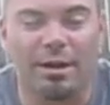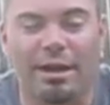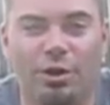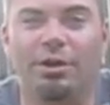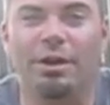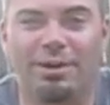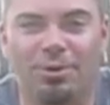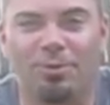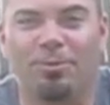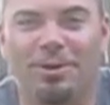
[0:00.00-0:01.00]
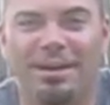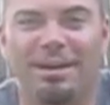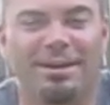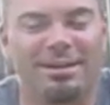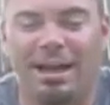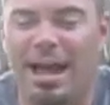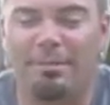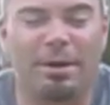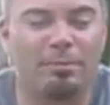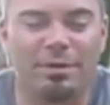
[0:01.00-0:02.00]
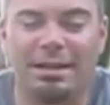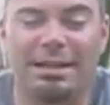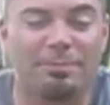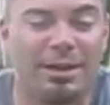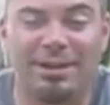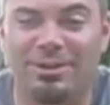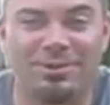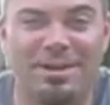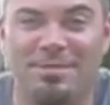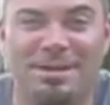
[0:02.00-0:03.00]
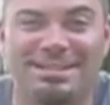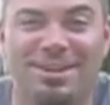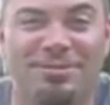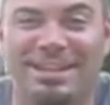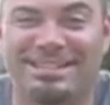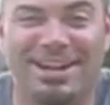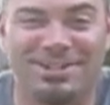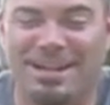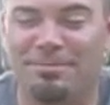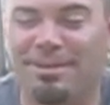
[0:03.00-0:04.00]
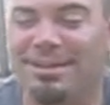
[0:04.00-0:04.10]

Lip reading: I know you had to go to work. I completely planned on driving myself the entire time.